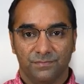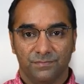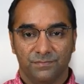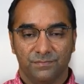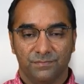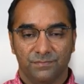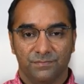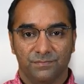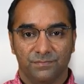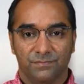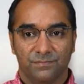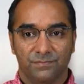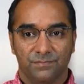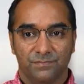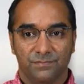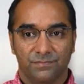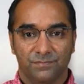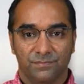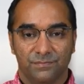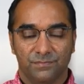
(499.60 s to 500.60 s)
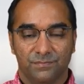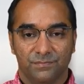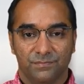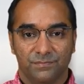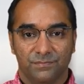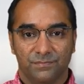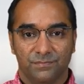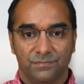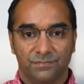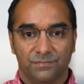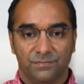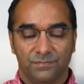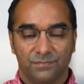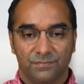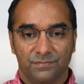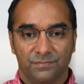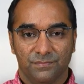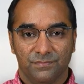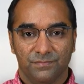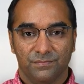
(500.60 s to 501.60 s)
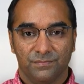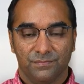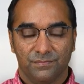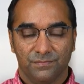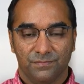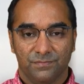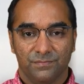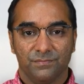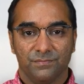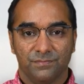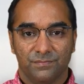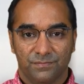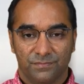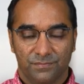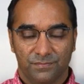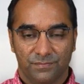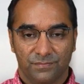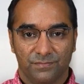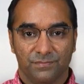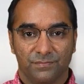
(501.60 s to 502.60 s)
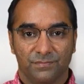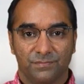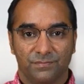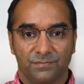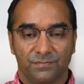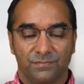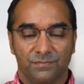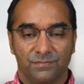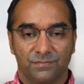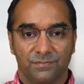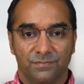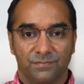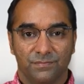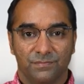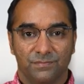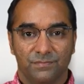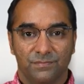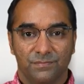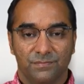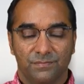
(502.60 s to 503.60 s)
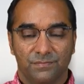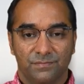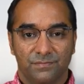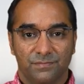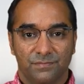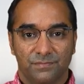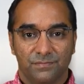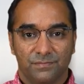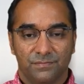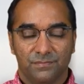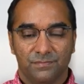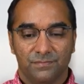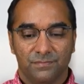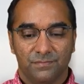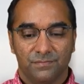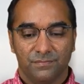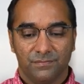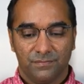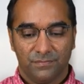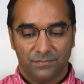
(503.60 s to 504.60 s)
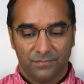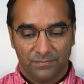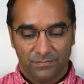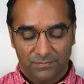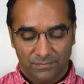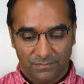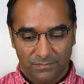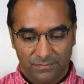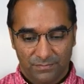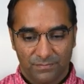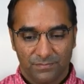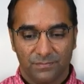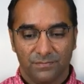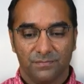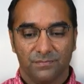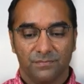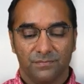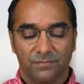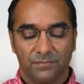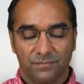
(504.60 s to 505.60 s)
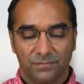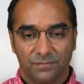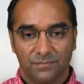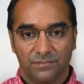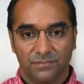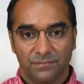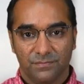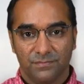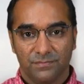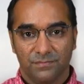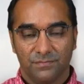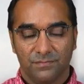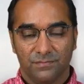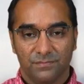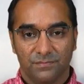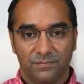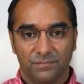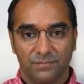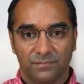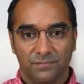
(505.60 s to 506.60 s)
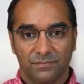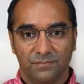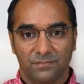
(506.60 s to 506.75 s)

The person shown says nothing.